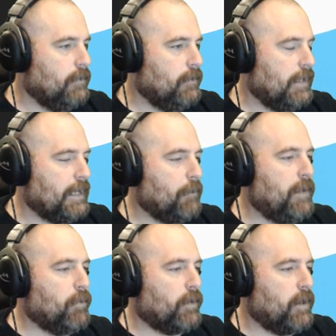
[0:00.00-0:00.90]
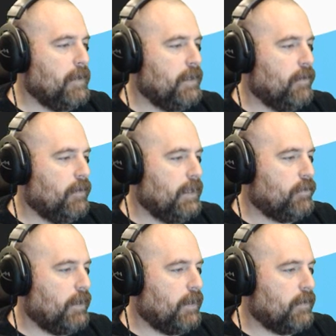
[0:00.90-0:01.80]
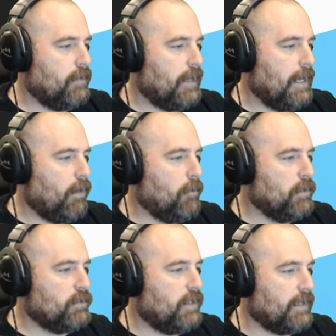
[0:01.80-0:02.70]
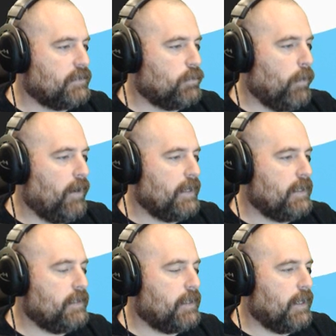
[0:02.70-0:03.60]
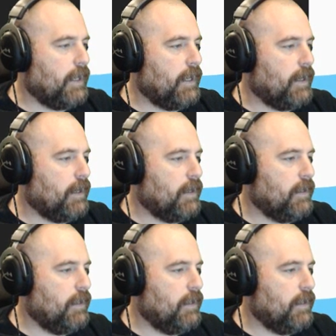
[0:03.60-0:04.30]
I get people who come in here and they try to... I swear I need to get a...